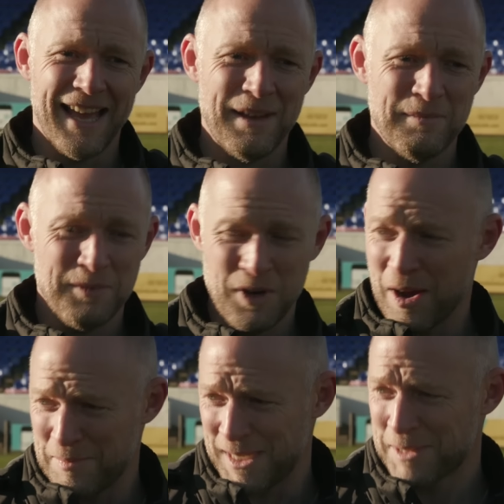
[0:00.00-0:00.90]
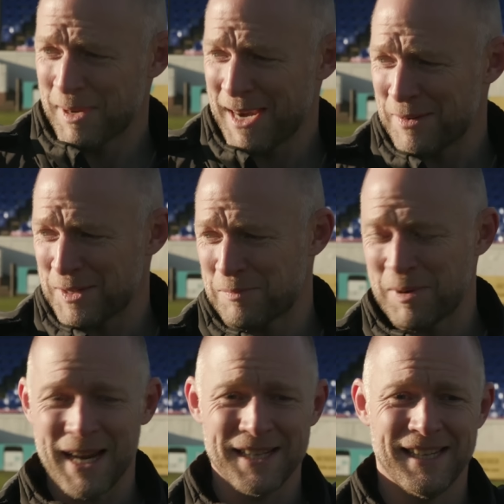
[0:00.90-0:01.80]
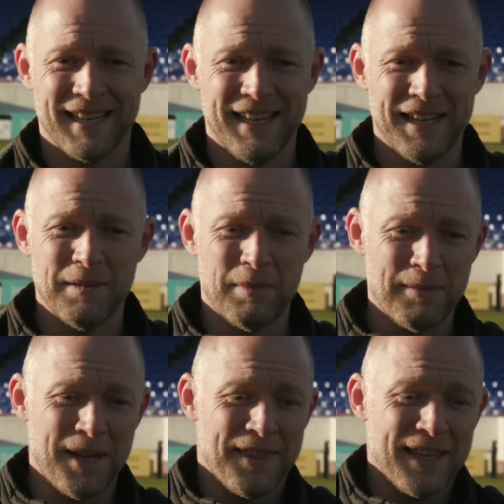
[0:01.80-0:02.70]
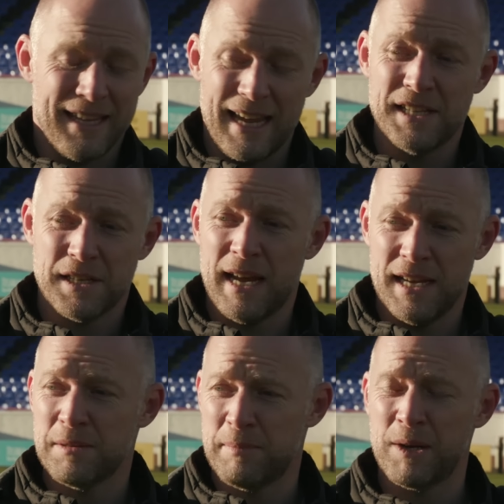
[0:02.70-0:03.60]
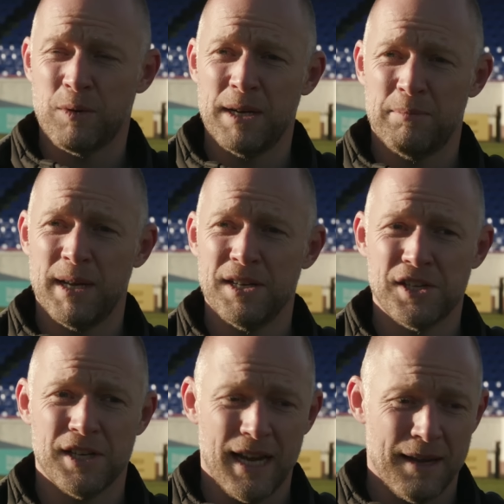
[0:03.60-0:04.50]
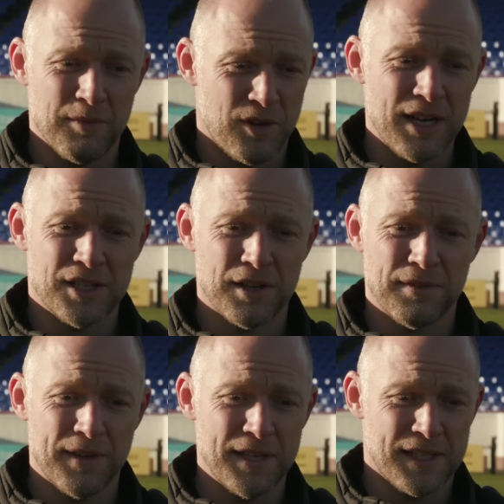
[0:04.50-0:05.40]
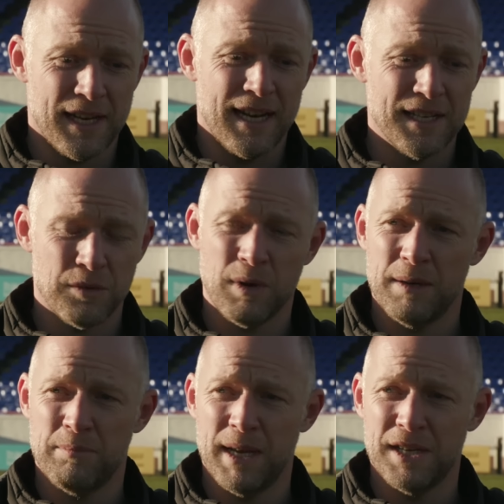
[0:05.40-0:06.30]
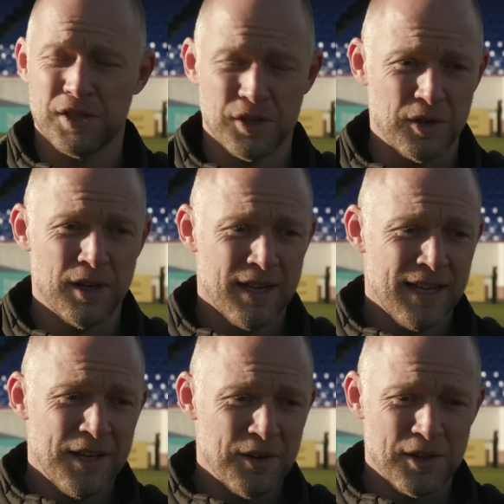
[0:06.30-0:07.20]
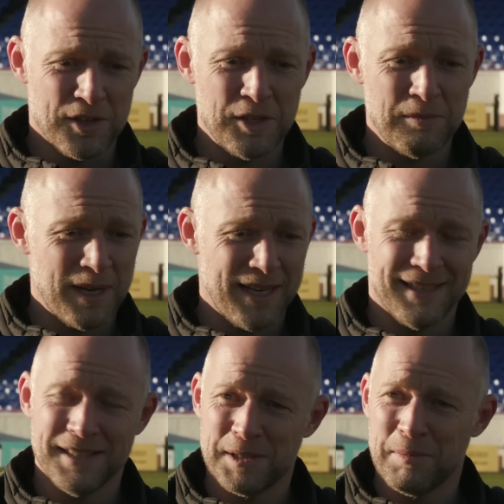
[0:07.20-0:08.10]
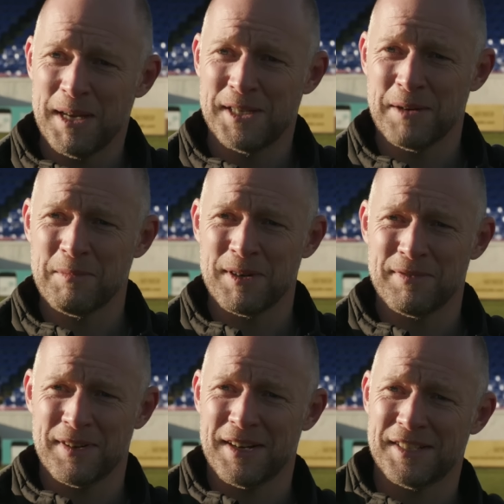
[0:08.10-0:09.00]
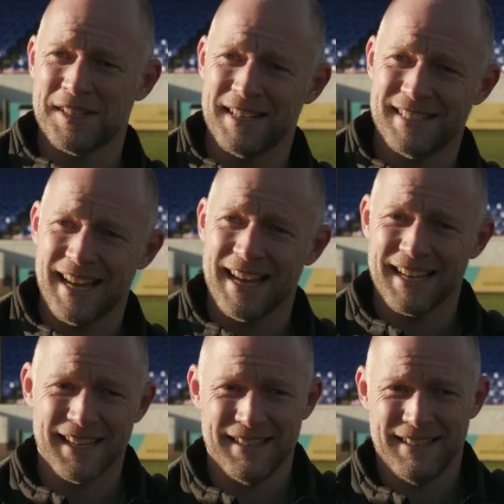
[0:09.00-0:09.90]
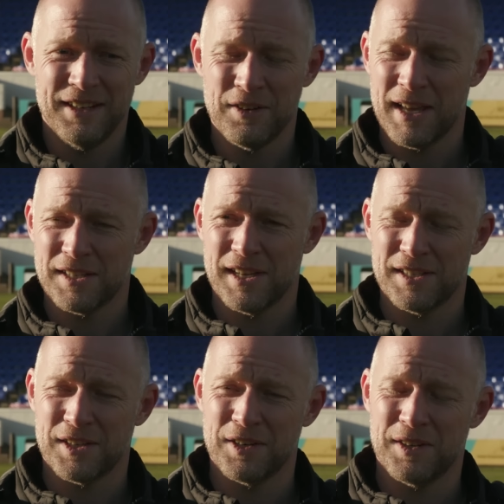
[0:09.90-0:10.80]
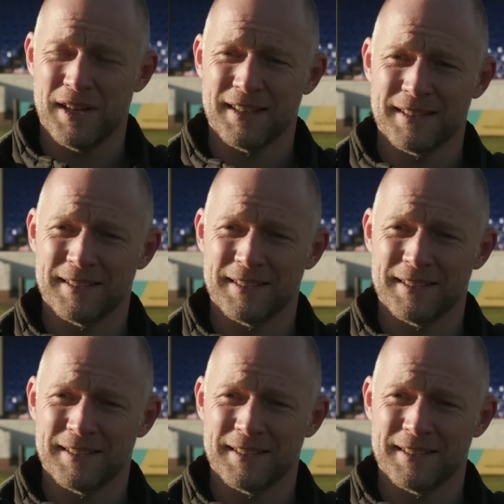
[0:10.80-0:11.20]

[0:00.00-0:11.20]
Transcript: I mean, I spent hours practicing here, but I mean, I think it is a big wide pitch, great surface, and it is a wide pitch. So, you know, there should be space somewhere for us to attack, and you know, that's a good thing.